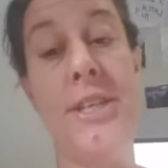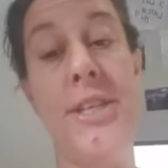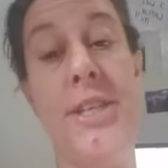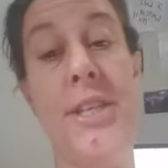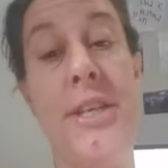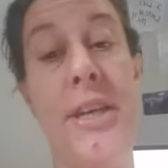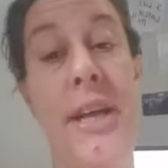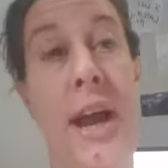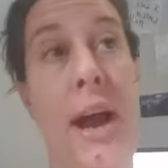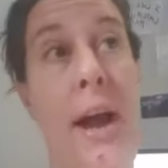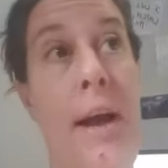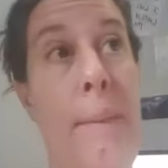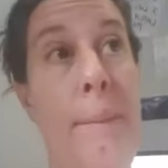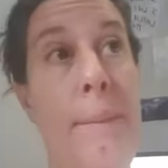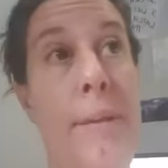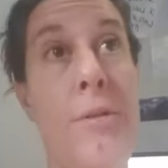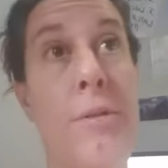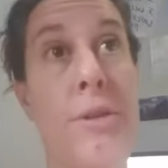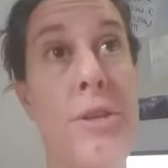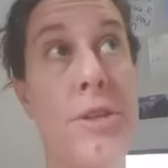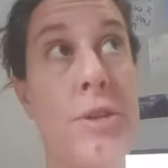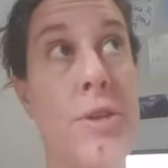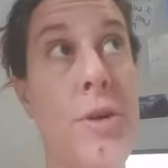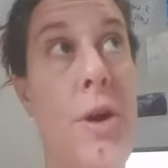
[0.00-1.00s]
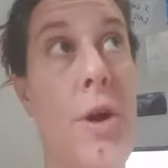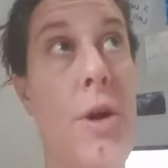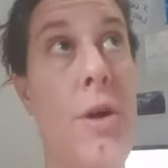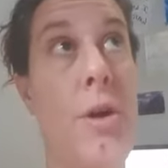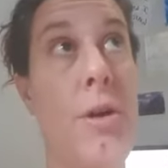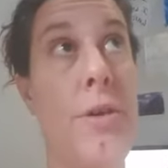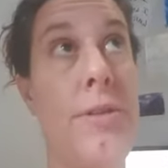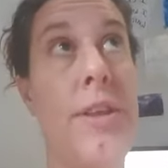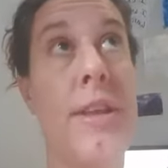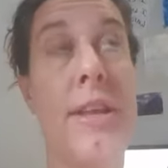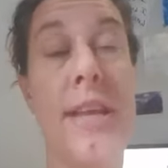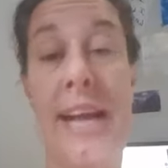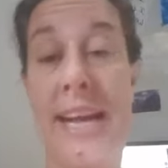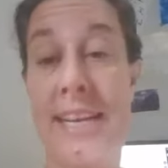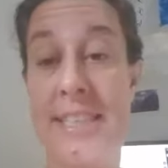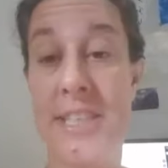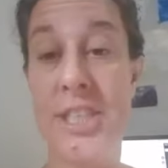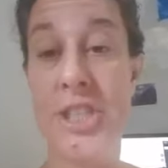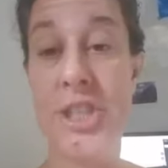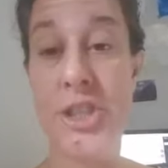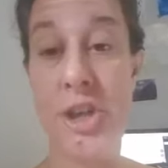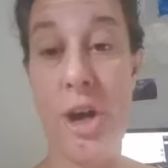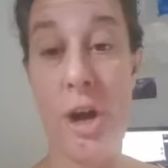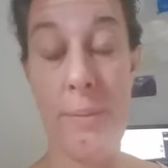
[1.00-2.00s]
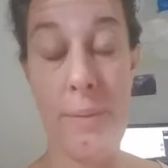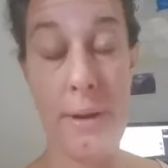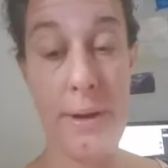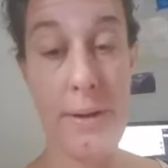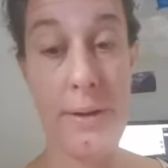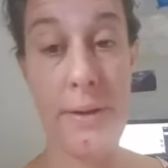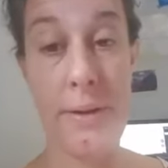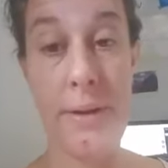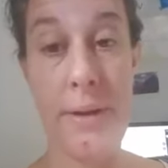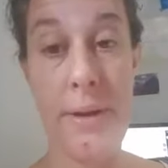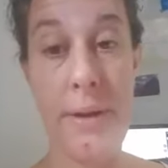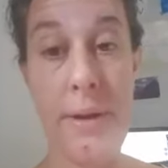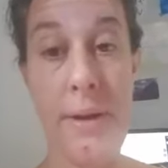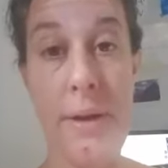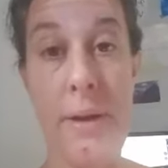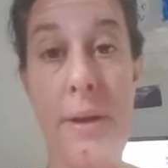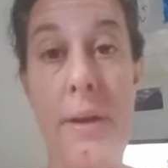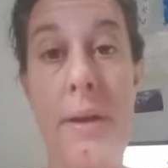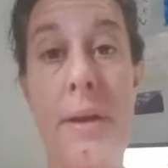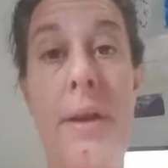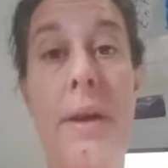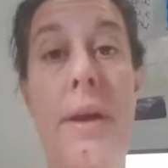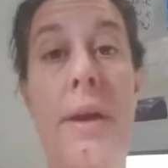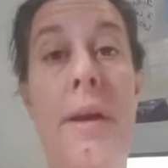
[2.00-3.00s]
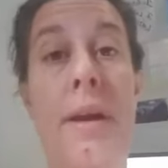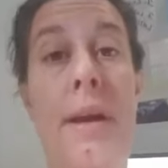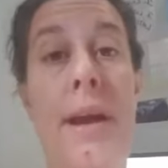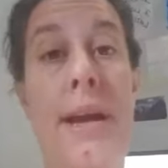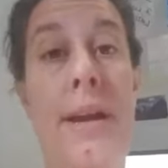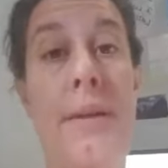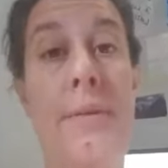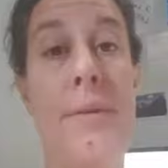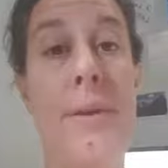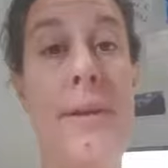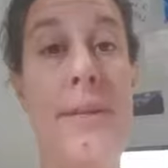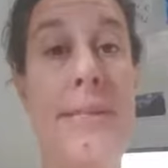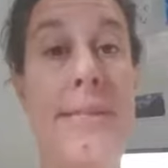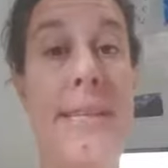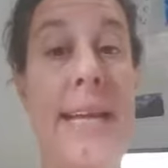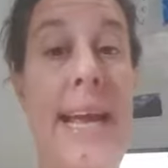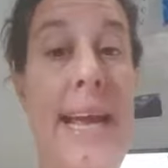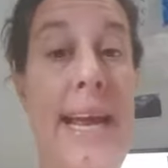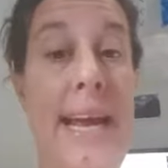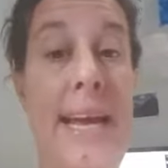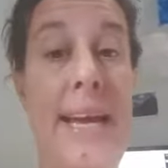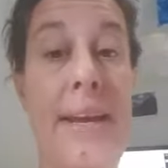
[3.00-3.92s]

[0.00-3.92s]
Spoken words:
It was called The Last Shaman, and it was a